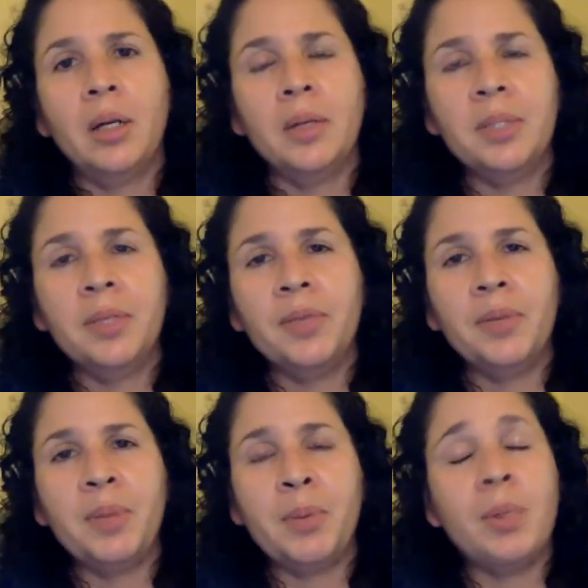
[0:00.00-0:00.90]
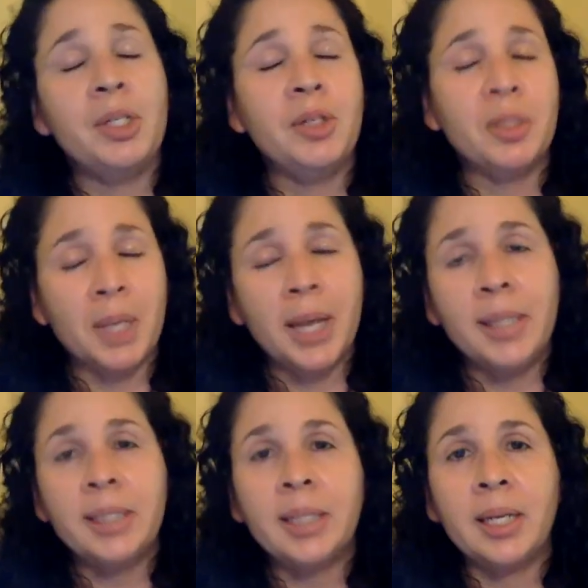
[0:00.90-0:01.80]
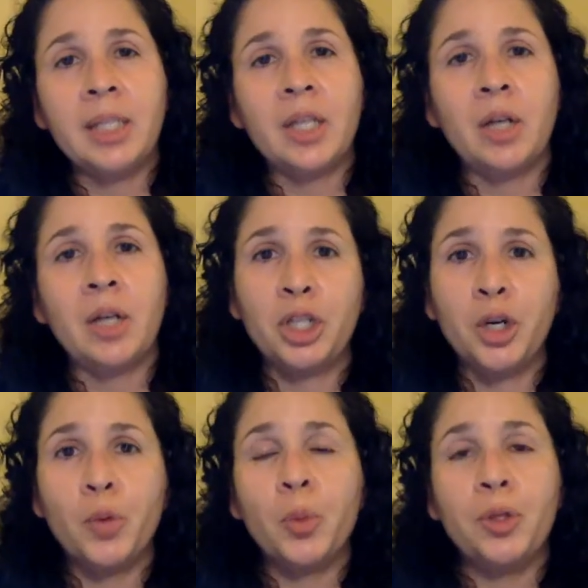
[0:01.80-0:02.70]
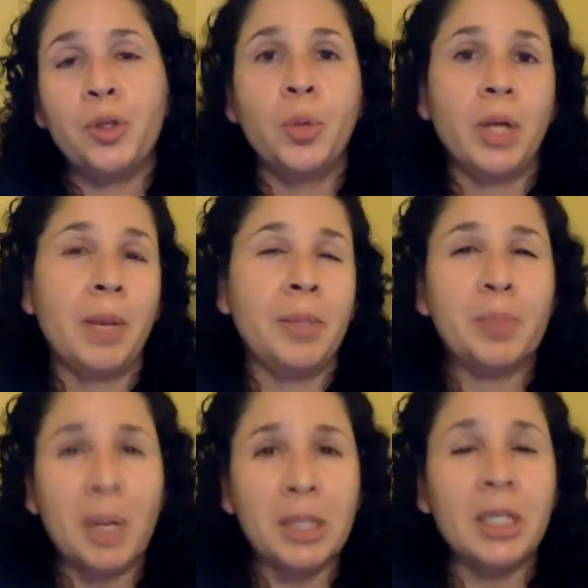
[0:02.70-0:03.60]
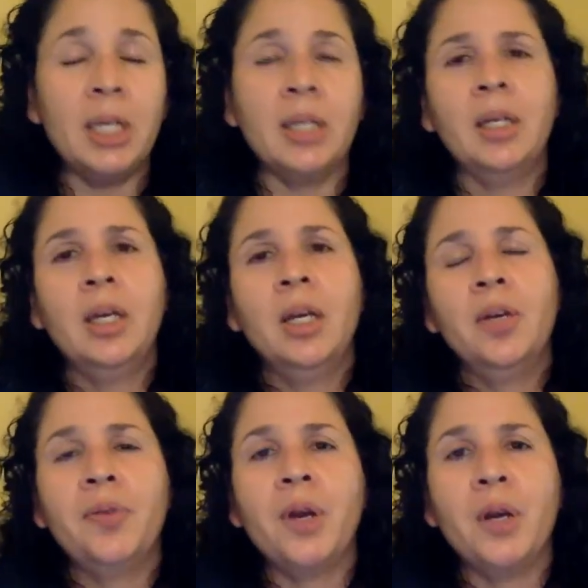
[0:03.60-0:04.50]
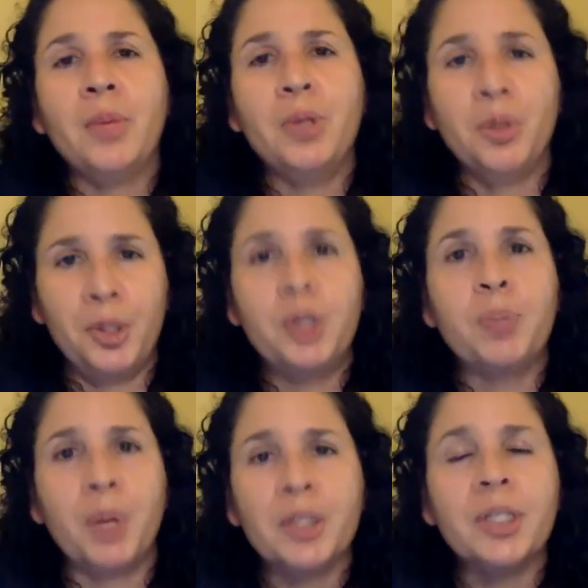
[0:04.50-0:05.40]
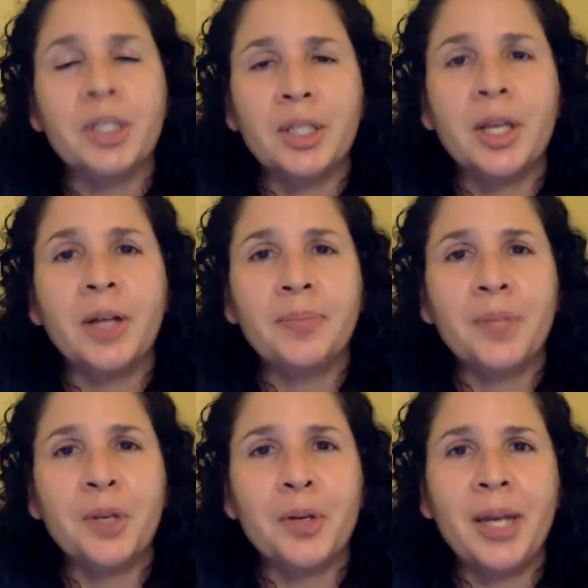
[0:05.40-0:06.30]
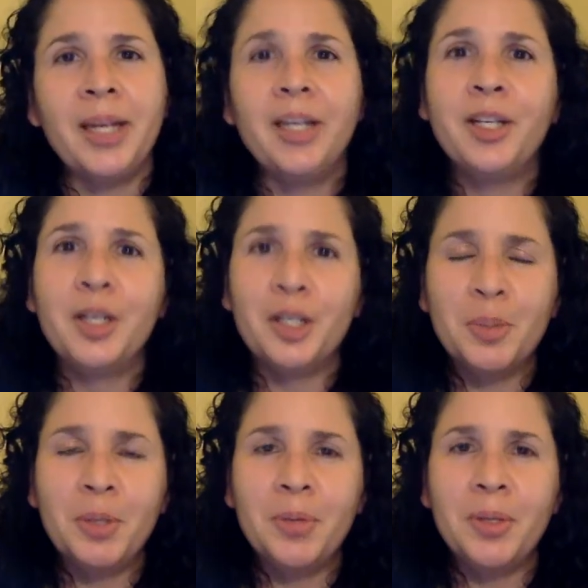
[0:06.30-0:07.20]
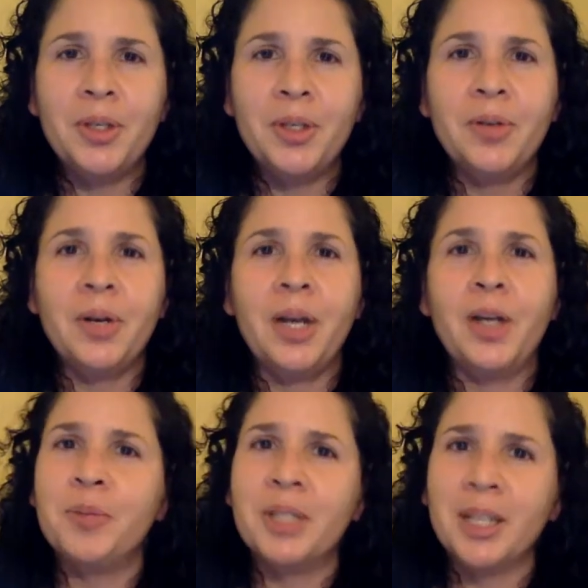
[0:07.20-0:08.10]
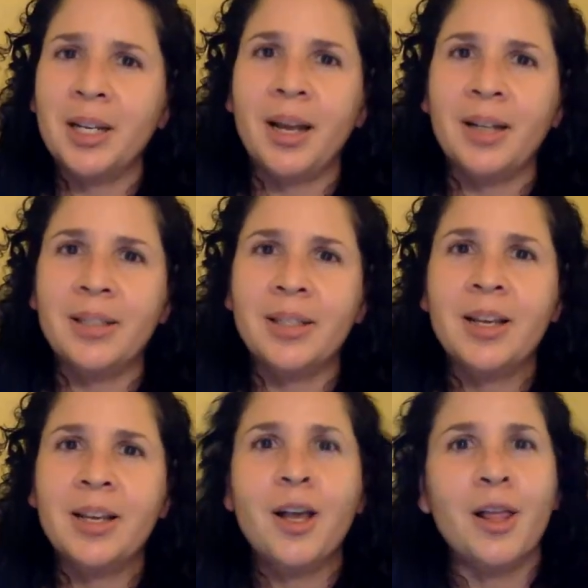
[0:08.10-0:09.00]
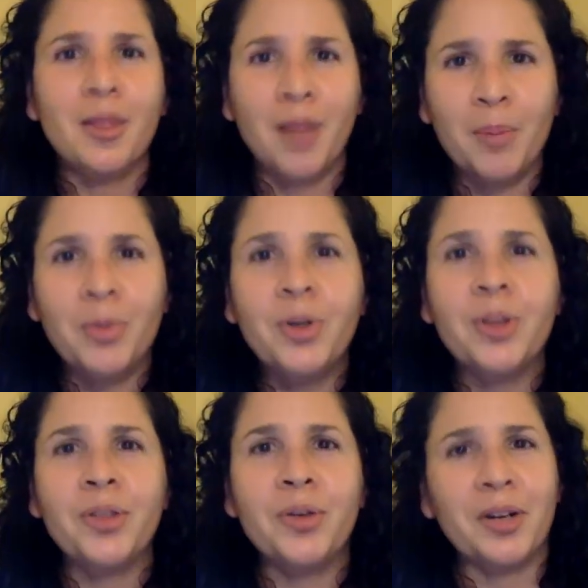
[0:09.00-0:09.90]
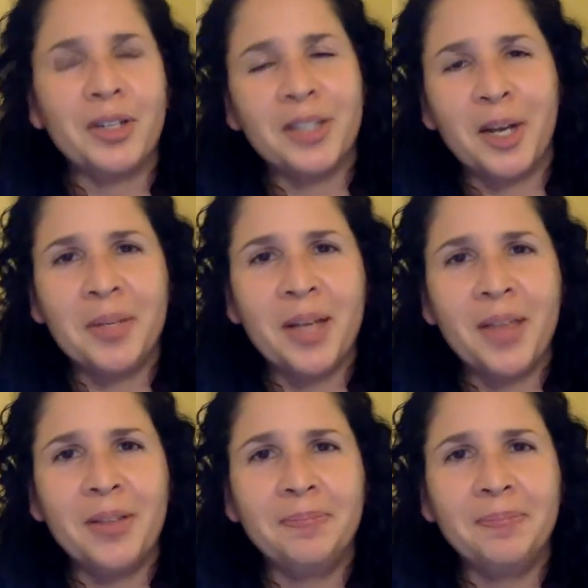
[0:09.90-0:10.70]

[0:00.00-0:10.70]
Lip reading: different, maybe when we do some case studies, I'll share with you what I'm expecting from your responses there. Okay, good to be with you. I hope to connect a lot more throughout our time together.